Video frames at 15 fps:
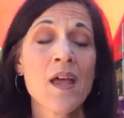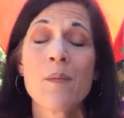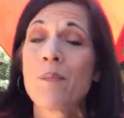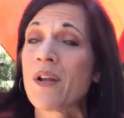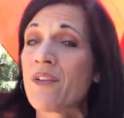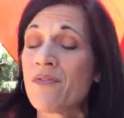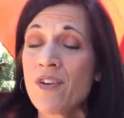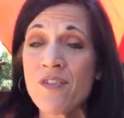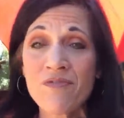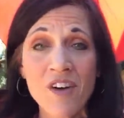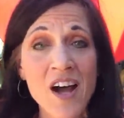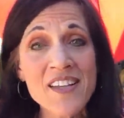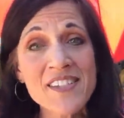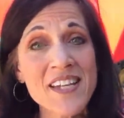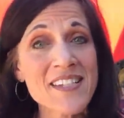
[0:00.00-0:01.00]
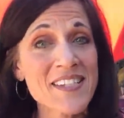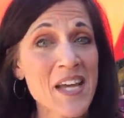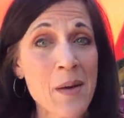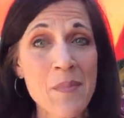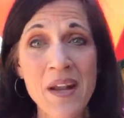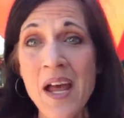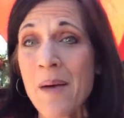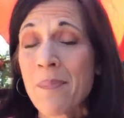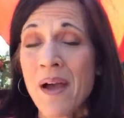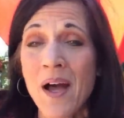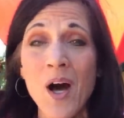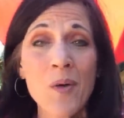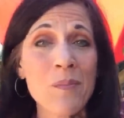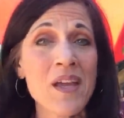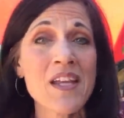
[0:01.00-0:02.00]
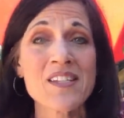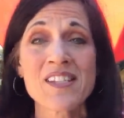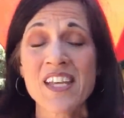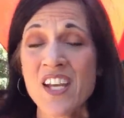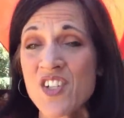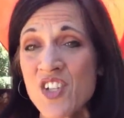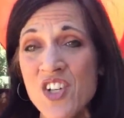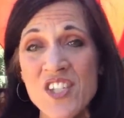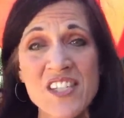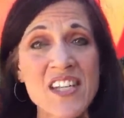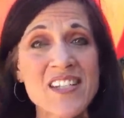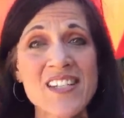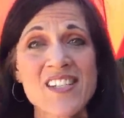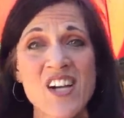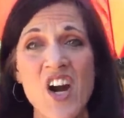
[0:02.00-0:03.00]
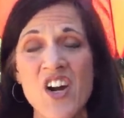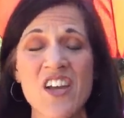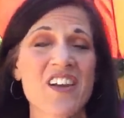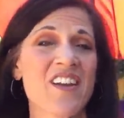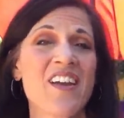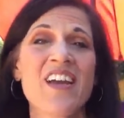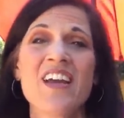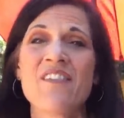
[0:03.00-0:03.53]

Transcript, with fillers: But if your frost date's coming up, by all means, get your seeds started.